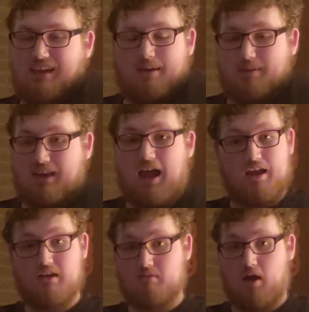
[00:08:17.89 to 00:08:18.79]
I mean,
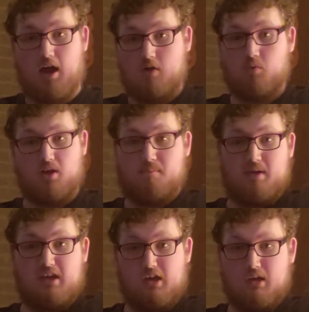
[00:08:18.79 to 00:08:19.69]
I wouldn't
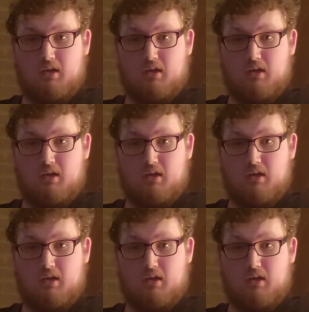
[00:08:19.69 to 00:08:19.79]
be.